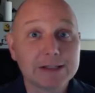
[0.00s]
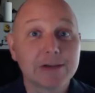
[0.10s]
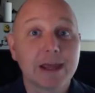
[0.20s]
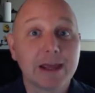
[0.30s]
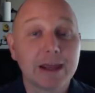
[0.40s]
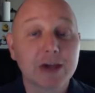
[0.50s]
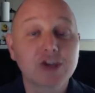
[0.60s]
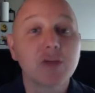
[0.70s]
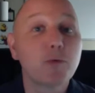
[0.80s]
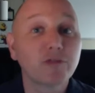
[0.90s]
so they can
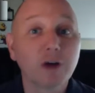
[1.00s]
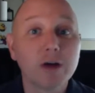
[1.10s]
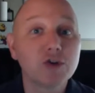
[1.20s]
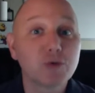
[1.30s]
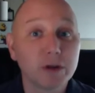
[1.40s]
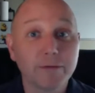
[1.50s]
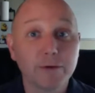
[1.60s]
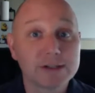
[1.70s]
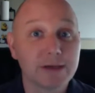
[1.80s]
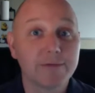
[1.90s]
actually run 24
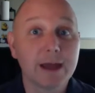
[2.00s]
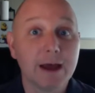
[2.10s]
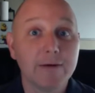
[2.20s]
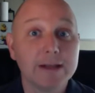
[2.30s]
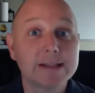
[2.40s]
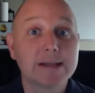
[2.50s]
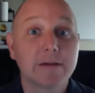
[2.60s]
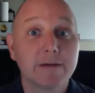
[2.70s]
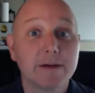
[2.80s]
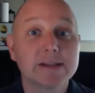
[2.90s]
7 now instead
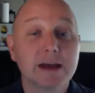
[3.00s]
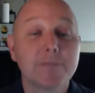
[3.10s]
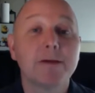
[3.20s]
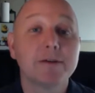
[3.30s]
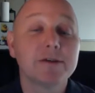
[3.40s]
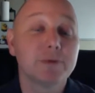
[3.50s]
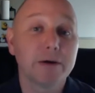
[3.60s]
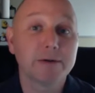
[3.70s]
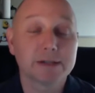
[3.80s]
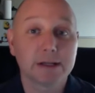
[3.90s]
of having to stop every two
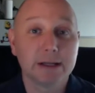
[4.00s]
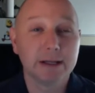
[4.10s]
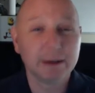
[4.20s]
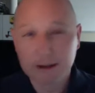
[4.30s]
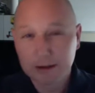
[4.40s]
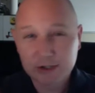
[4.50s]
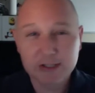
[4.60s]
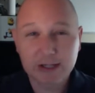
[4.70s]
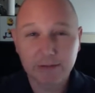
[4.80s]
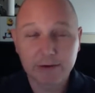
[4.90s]
hours to clean, just
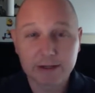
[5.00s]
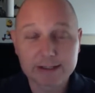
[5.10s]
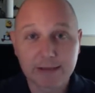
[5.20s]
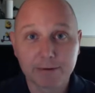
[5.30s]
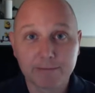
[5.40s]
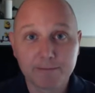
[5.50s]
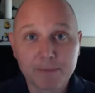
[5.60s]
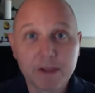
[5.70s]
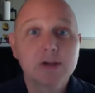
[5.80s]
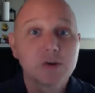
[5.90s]
to give you an example.
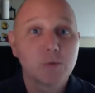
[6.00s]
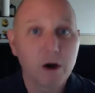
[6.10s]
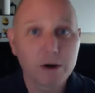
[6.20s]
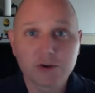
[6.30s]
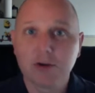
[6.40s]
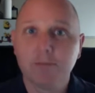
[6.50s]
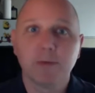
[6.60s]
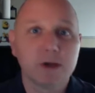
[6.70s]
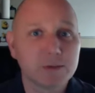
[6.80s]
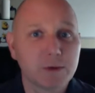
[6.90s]
So, water treatment,
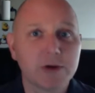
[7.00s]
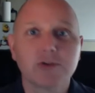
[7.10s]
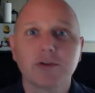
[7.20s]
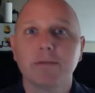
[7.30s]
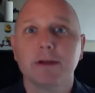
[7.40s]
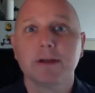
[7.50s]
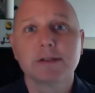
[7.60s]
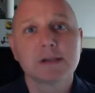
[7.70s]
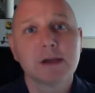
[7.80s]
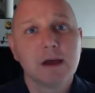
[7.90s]
wastewater
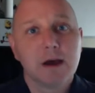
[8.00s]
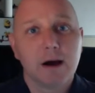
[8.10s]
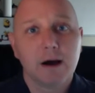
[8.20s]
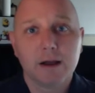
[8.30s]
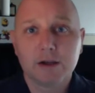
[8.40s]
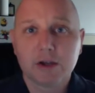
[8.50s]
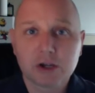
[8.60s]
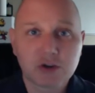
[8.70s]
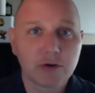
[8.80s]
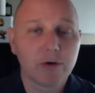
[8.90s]
treatment, uh,
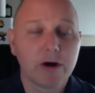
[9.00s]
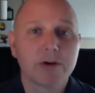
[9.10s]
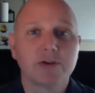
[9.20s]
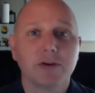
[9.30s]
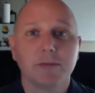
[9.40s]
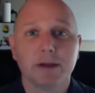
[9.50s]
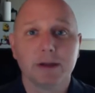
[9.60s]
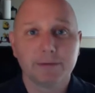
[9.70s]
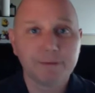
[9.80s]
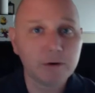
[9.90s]
industrial water treatment,
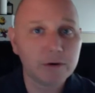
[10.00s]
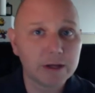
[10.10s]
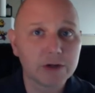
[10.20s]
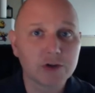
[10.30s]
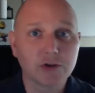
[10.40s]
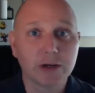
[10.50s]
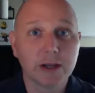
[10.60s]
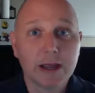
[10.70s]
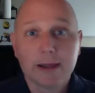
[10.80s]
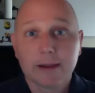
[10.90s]
food industry.
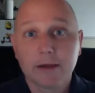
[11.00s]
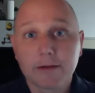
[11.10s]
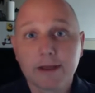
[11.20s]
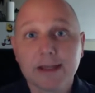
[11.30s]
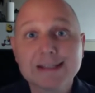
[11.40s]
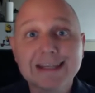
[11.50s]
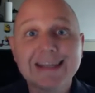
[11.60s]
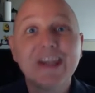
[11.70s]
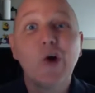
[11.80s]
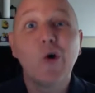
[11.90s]
The other thing is
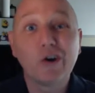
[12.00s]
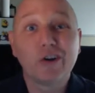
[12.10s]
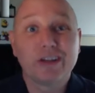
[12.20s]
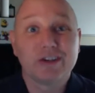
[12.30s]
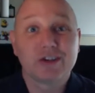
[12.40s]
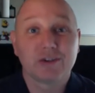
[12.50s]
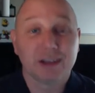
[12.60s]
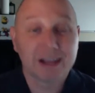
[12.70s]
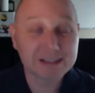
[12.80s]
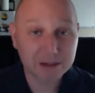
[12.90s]
in the oil industry.
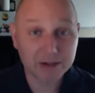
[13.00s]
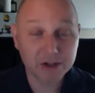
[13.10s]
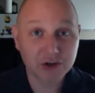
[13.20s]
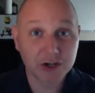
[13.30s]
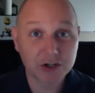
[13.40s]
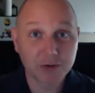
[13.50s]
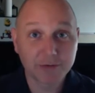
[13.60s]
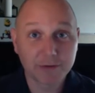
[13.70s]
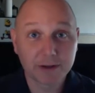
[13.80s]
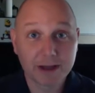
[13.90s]
That's going to be a strange one
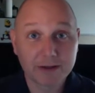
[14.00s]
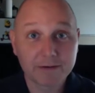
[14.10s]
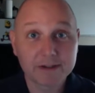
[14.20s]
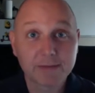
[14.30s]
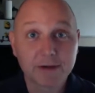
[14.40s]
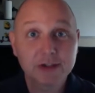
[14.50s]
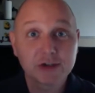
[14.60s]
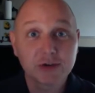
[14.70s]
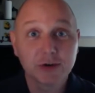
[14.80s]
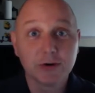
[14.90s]
for a lot of folks, but it's
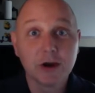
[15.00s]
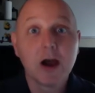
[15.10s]
true.